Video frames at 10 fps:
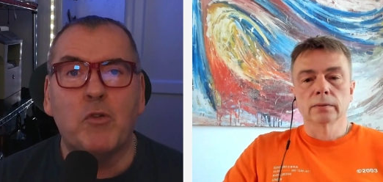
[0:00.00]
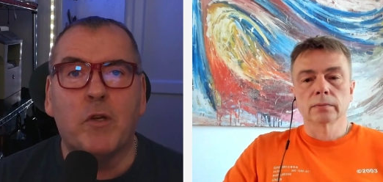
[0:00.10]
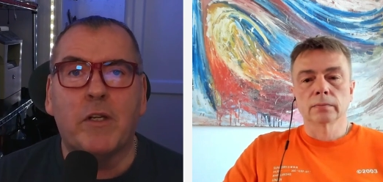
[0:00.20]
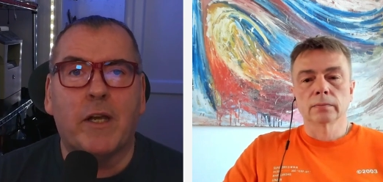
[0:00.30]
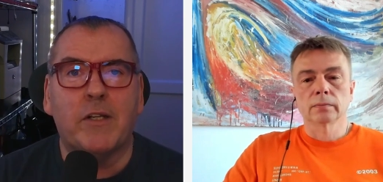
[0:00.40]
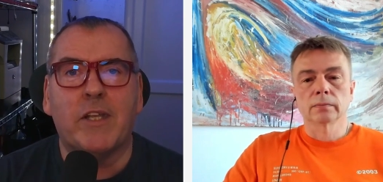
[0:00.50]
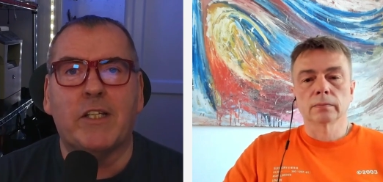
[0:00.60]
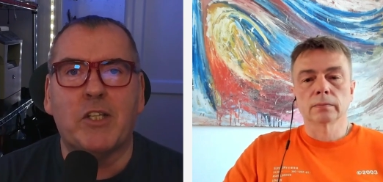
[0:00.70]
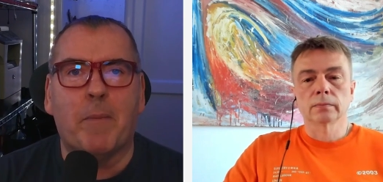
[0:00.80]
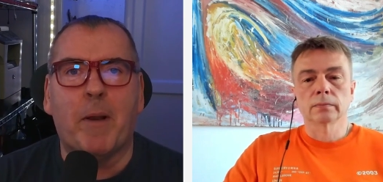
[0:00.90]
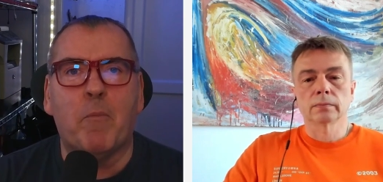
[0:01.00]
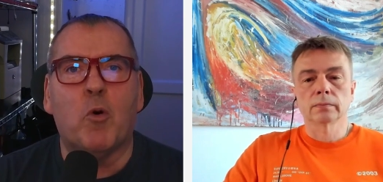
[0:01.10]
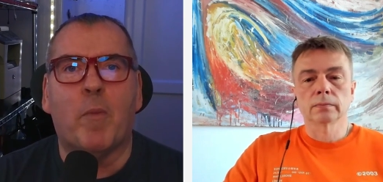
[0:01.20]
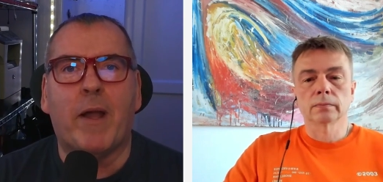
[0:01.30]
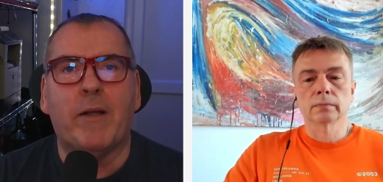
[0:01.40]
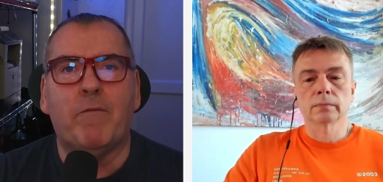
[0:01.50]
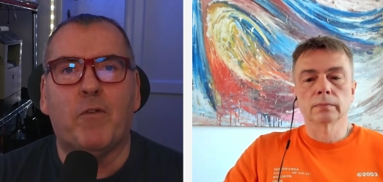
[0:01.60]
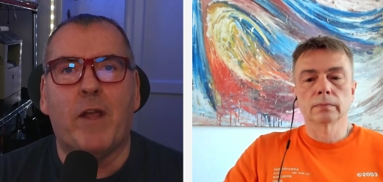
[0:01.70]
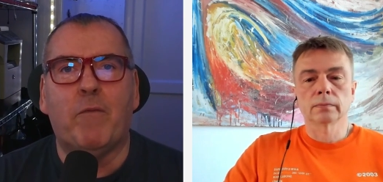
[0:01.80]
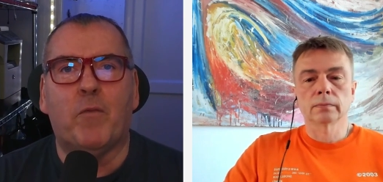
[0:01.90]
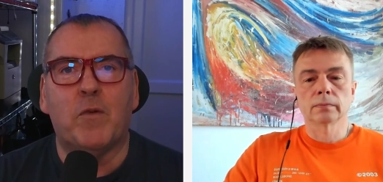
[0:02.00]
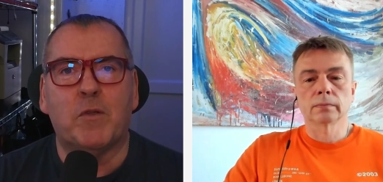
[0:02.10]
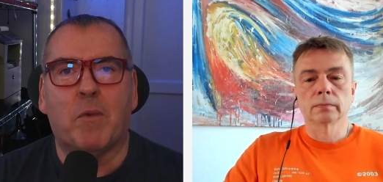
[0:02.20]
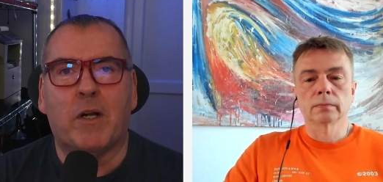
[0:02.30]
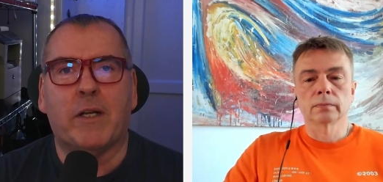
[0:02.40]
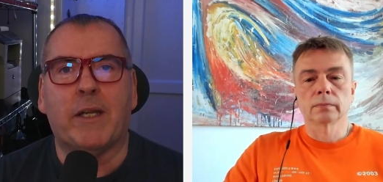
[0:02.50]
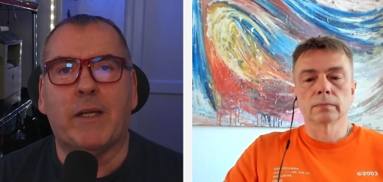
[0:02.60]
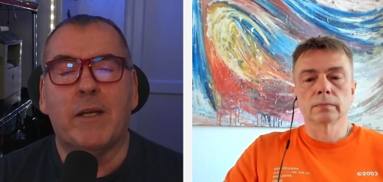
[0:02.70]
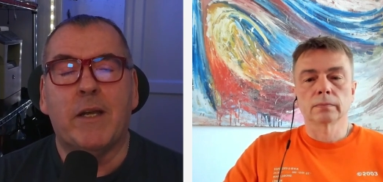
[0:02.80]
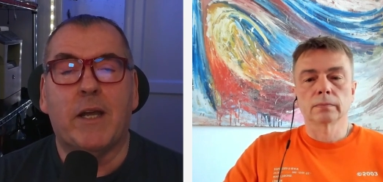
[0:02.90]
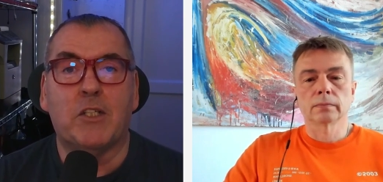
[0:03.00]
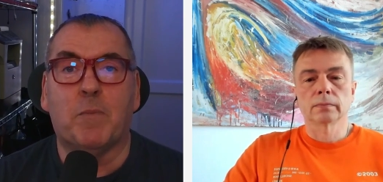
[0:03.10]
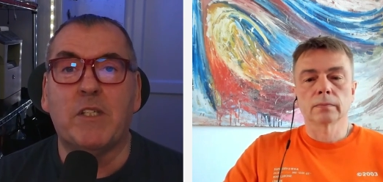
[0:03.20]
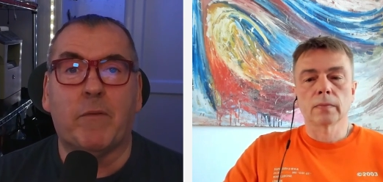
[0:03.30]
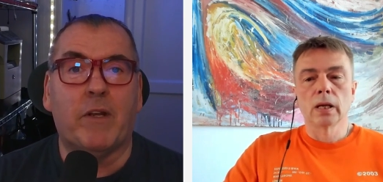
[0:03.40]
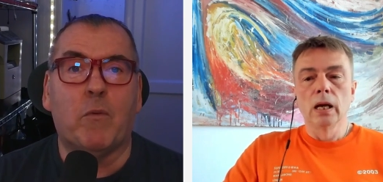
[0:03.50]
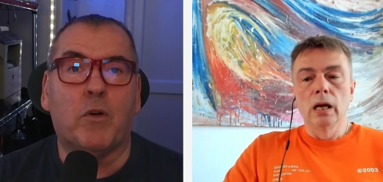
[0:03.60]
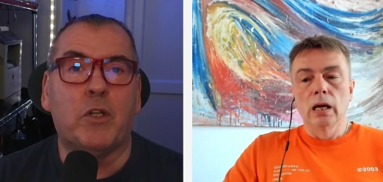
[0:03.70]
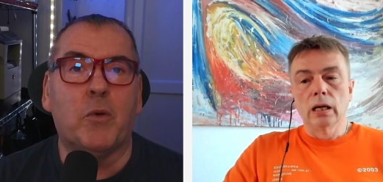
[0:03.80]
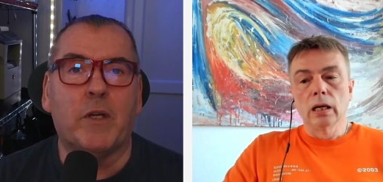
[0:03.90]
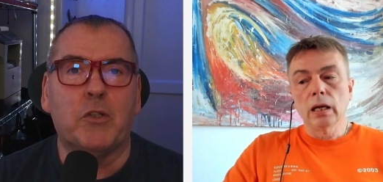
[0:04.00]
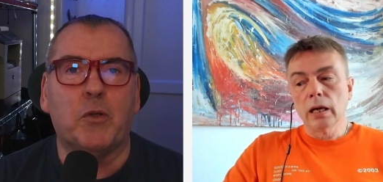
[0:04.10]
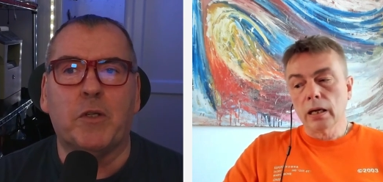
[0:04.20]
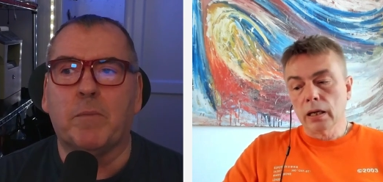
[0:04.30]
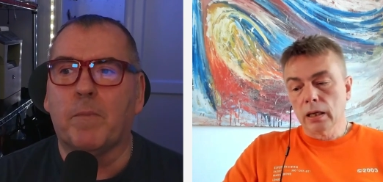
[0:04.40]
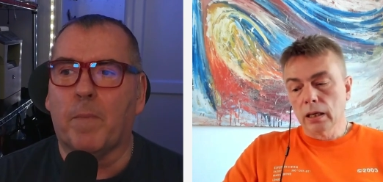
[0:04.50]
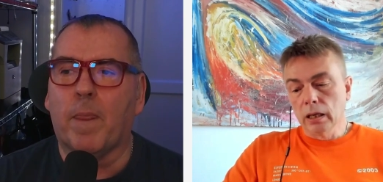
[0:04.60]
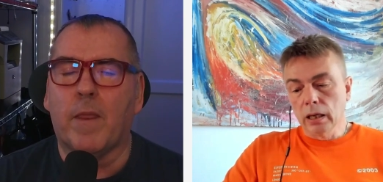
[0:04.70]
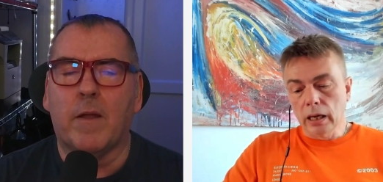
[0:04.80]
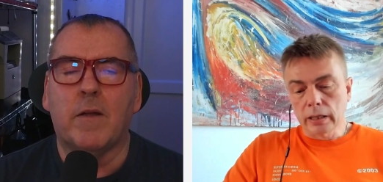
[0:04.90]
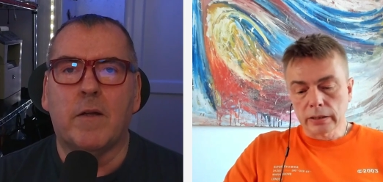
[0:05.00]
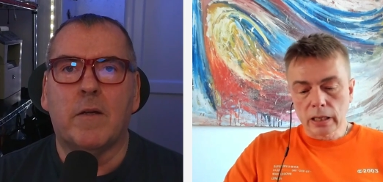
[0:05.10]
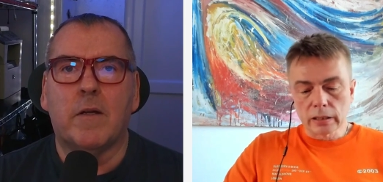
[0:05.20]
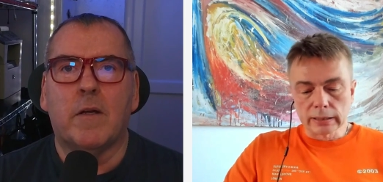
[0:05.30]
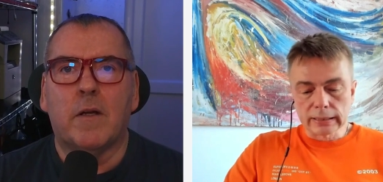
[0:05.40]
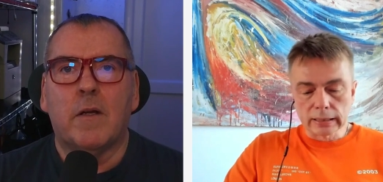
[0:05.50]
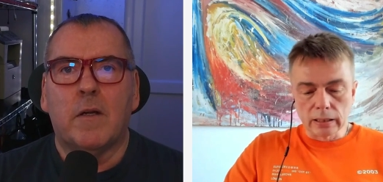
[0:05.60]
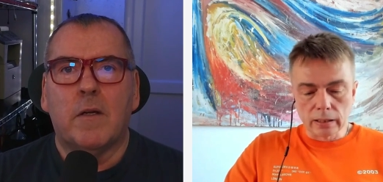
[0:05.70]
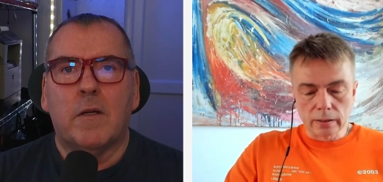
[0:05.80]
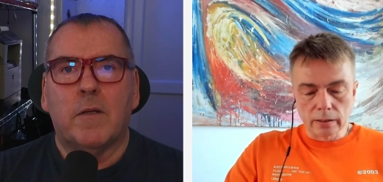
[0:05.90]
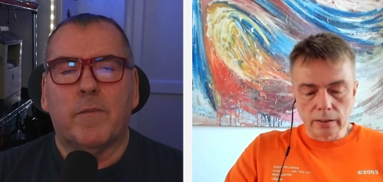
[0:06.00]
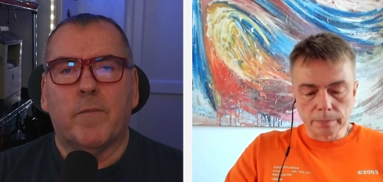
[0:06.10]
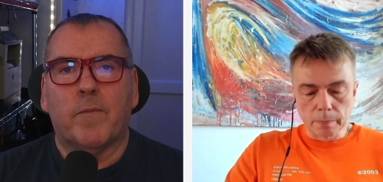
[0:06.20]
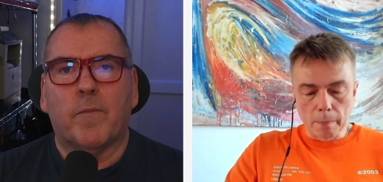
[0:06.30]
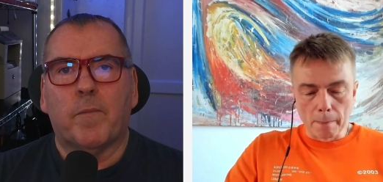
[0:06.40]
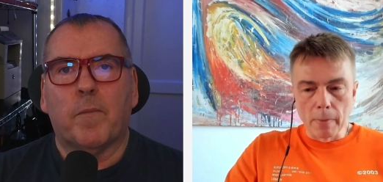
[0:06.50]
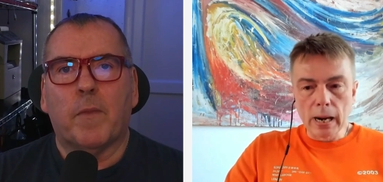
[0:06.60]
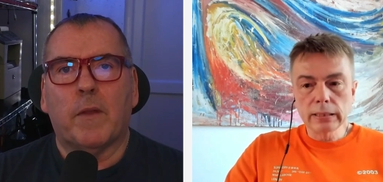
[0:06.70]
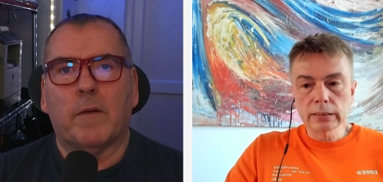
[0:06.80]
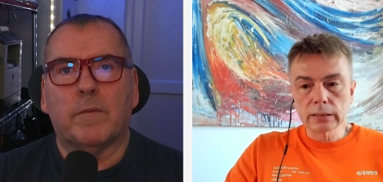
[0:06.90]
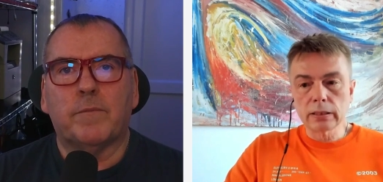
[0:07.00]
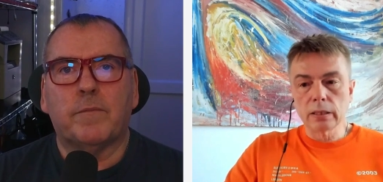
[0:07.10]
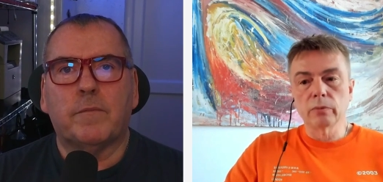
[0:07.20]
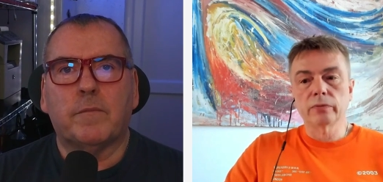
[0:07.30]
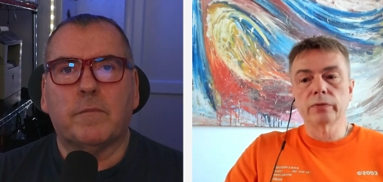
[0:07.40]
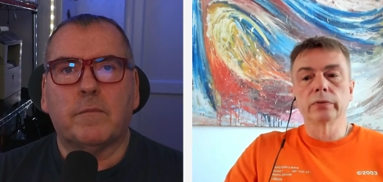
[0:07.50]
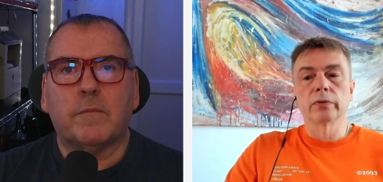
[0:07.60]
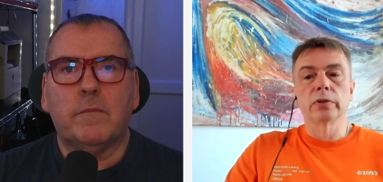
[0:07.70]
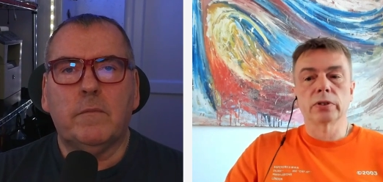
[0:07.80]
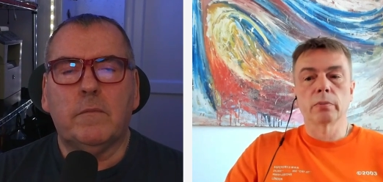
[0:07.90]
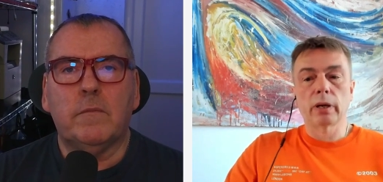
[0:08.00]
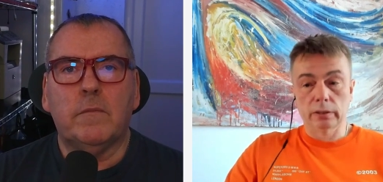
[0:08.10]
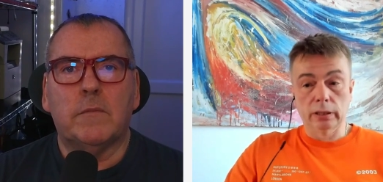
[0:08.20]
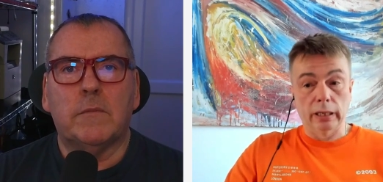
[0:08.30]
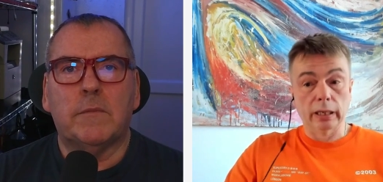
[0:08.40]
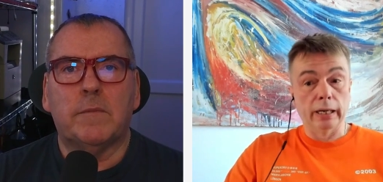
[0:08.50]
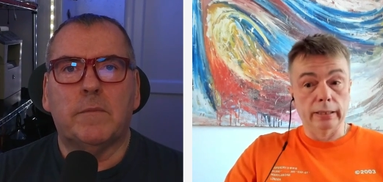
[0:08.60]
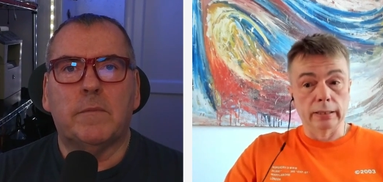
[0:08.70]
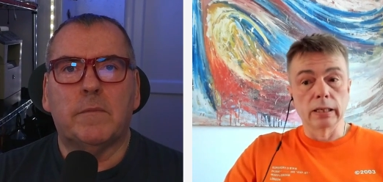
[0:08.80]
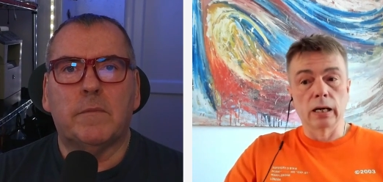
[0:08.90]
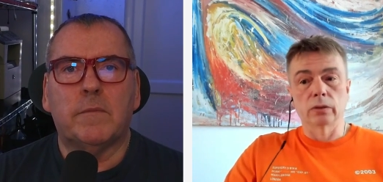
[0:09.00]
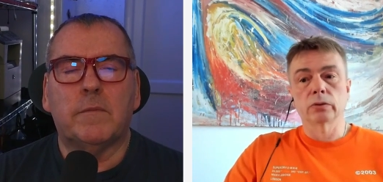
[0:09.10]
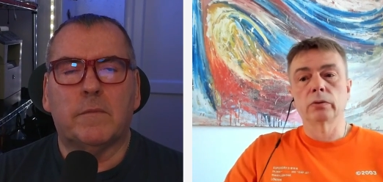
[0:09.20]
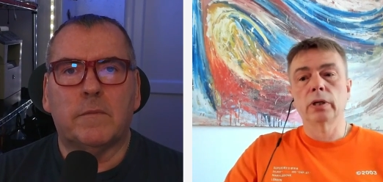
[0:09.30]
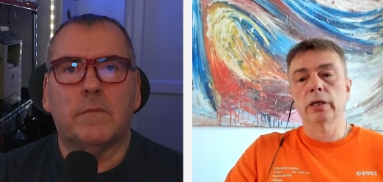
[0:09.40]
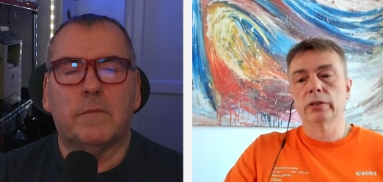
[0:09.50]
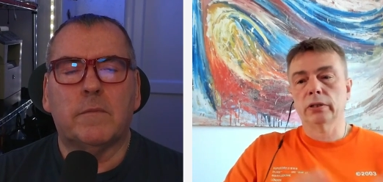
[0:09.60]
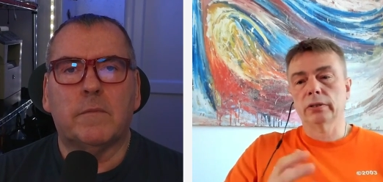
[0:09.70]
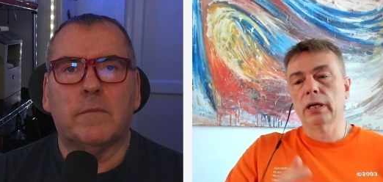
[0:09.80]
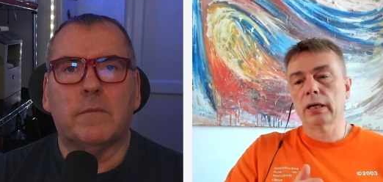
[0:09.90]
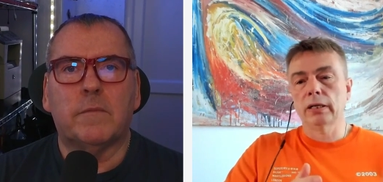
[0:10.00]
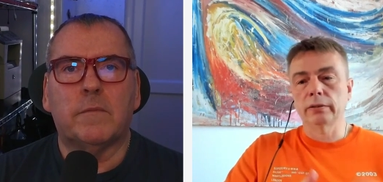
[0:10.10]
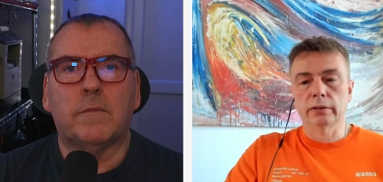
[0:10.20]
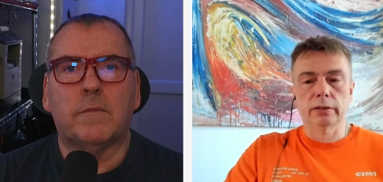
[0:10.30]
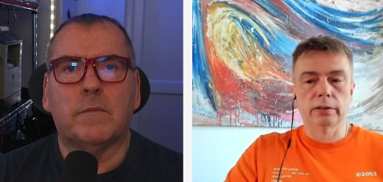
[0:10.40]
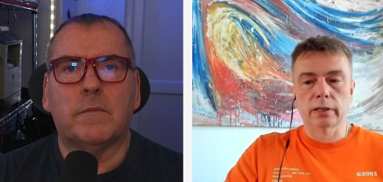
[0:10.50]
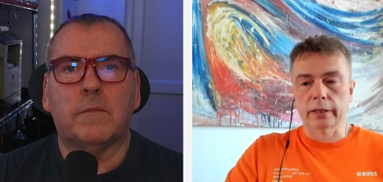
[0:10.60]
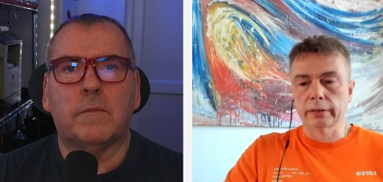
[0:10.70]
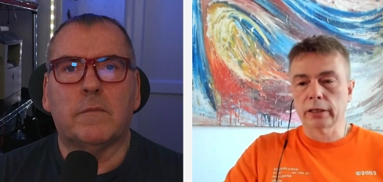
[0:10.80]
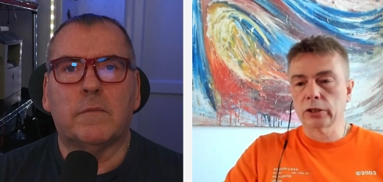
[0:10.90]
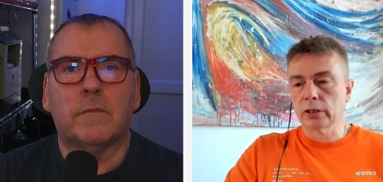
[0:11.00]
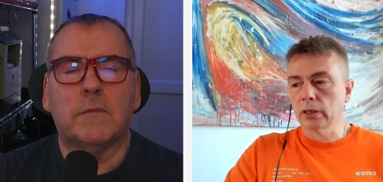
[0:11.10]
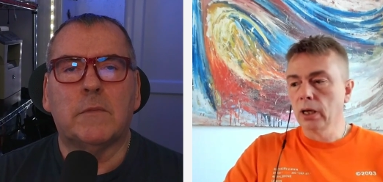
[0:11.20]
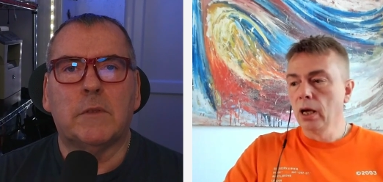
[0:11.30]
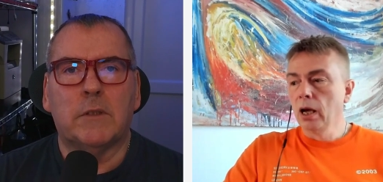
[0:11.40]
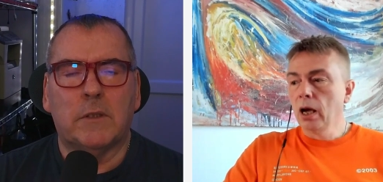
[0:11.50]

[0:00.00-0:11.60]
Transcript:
Speaker 1: perhaps you can kind of tell us a little bit more about influencer marketing and specifically what yeah, yeah exactly
Speaker 2: uh, um, mainstream of influencer marketing right now today is exactly this kardashian